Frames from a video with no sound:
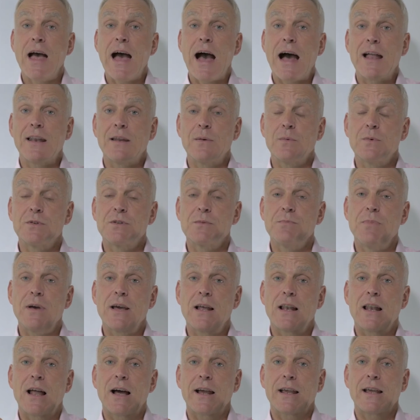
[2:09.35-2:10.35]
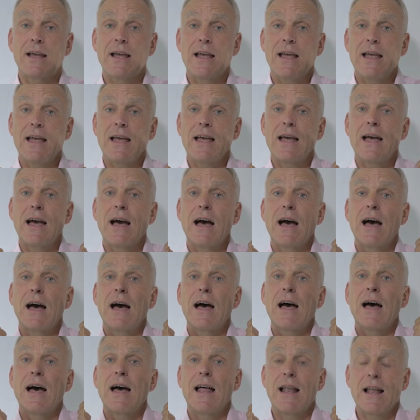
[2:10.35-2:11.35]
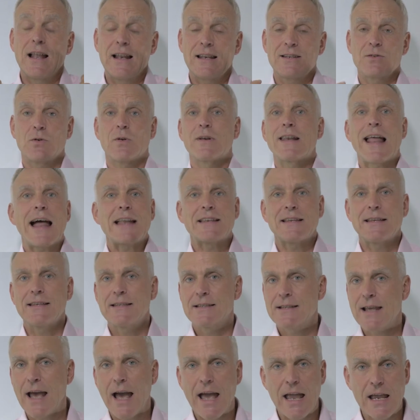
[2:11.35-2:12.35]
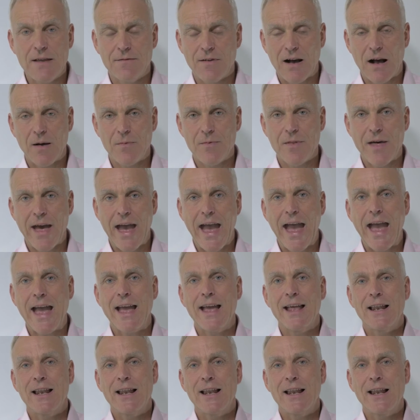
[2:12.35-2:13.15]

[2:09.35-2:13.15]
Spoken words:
and it was a bit like sort of Aladdin's cave up there.